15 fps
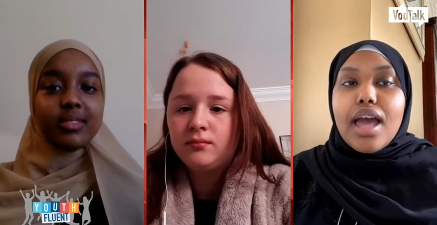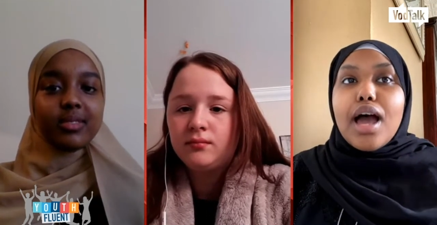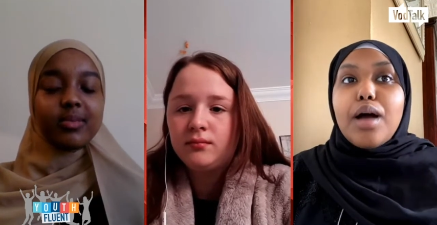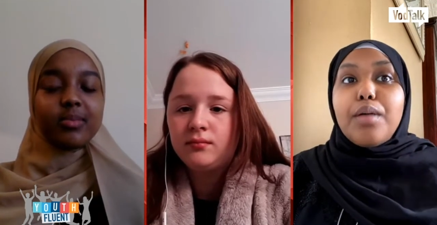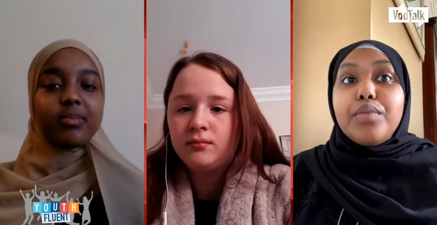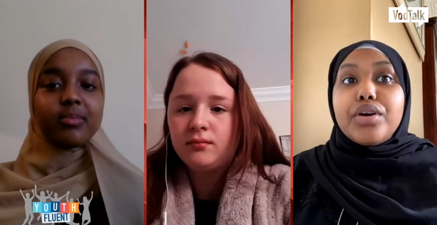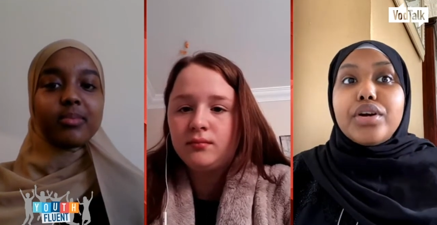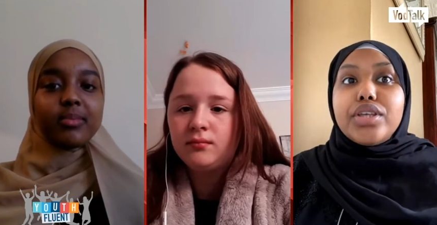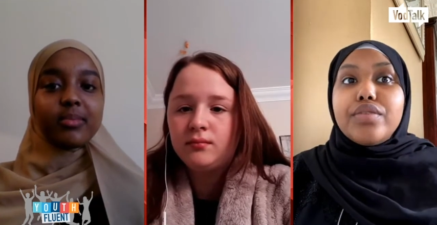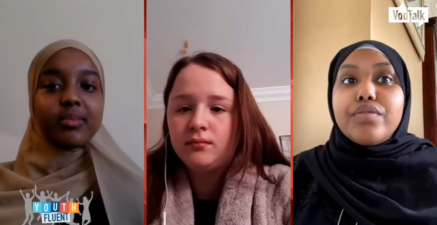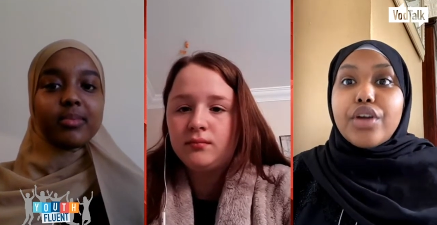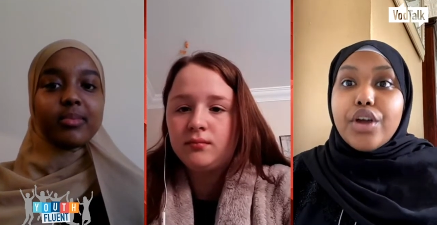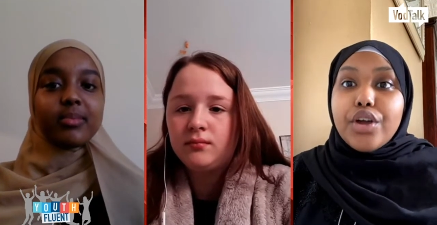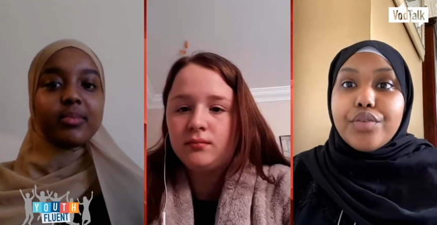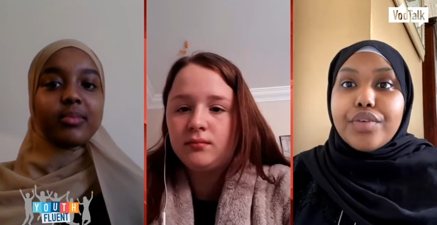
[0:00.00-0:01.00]
Speaker 1: And because of
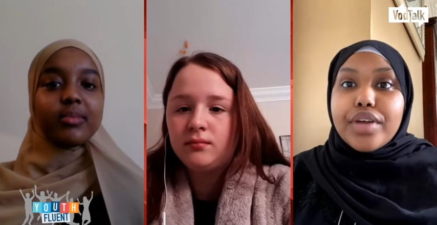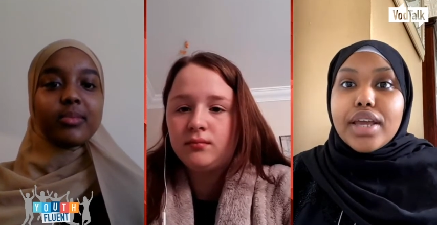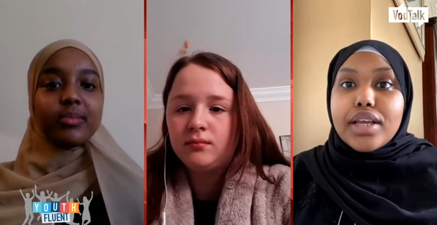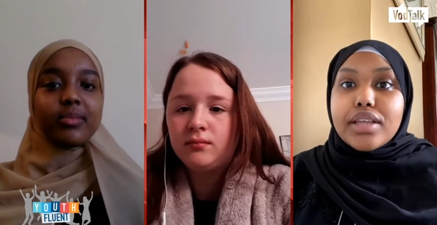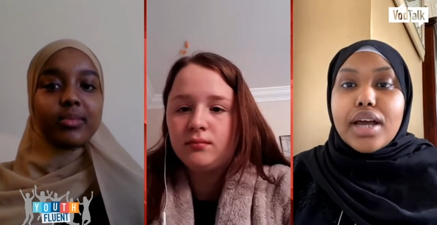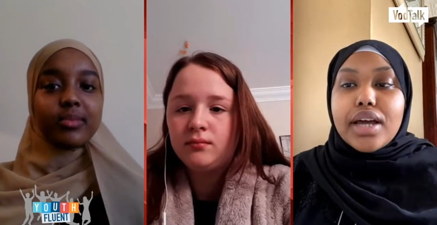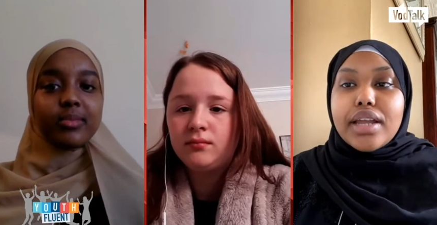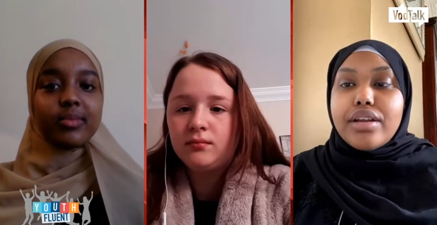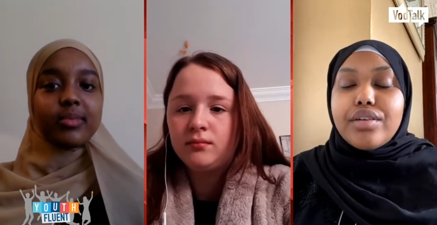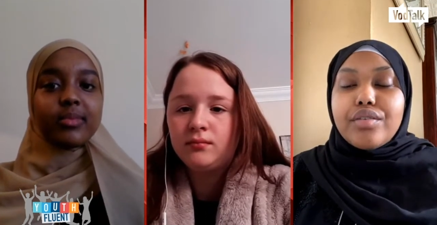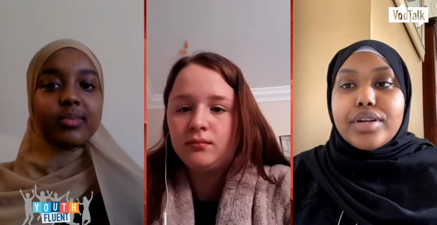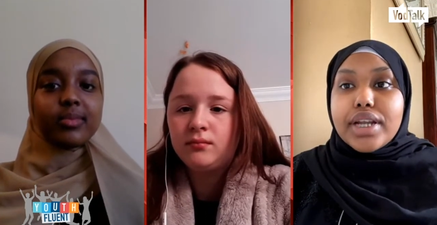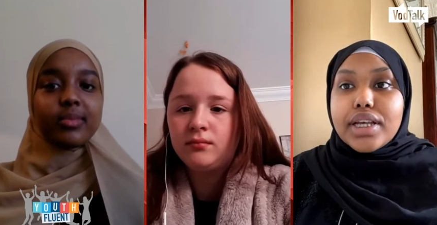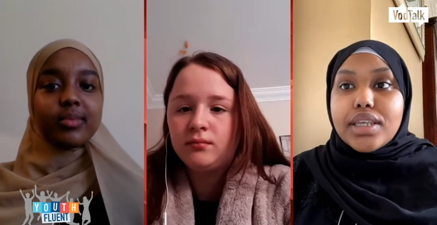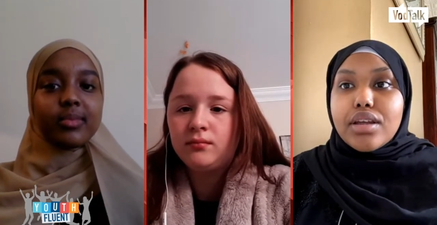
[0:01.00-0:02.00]
COVID, I
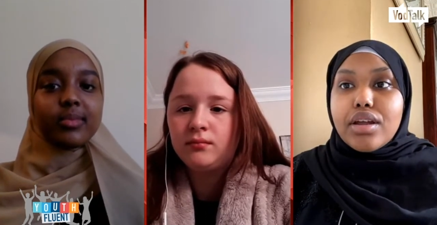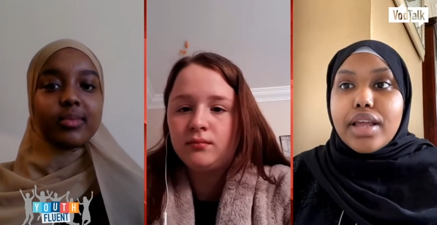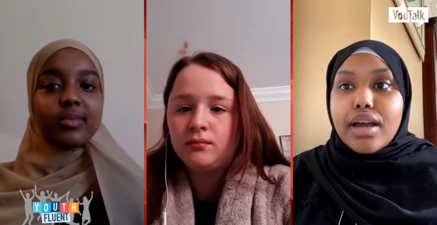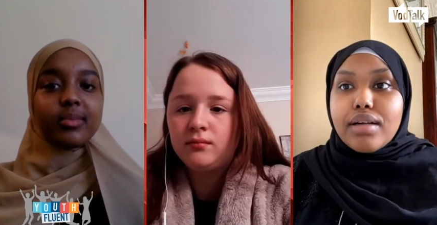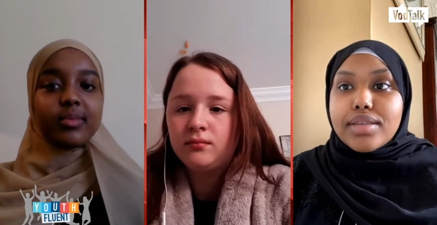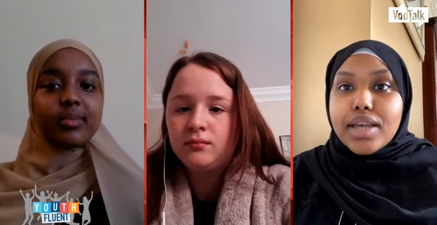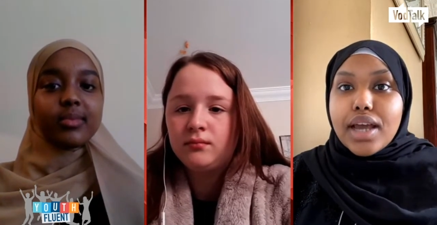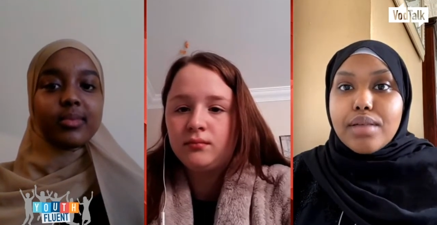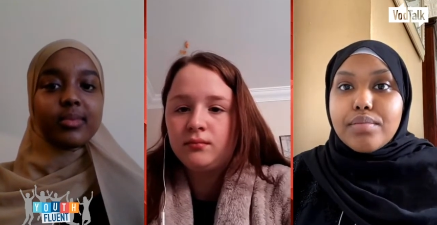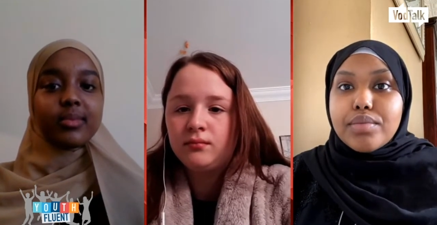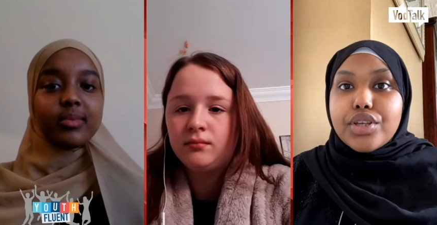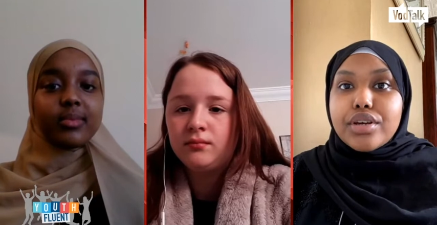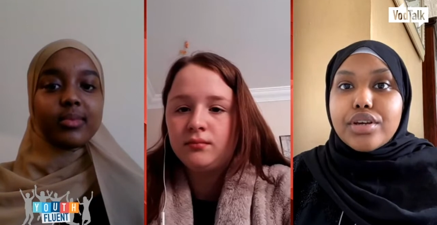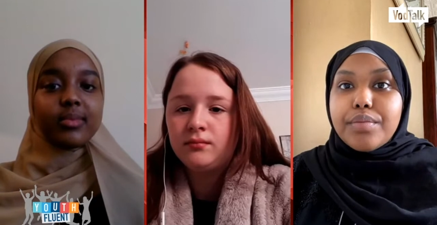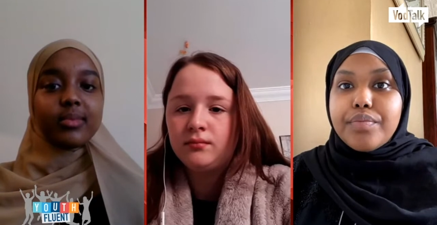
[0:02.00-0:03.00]
didn't necessarily have time
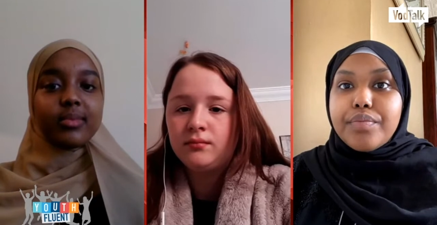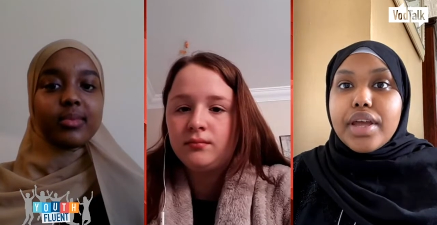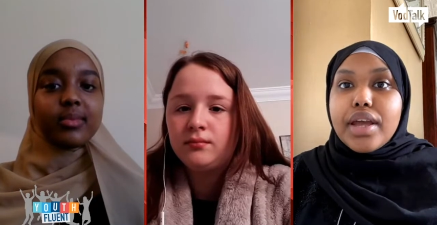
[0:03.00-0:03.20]
to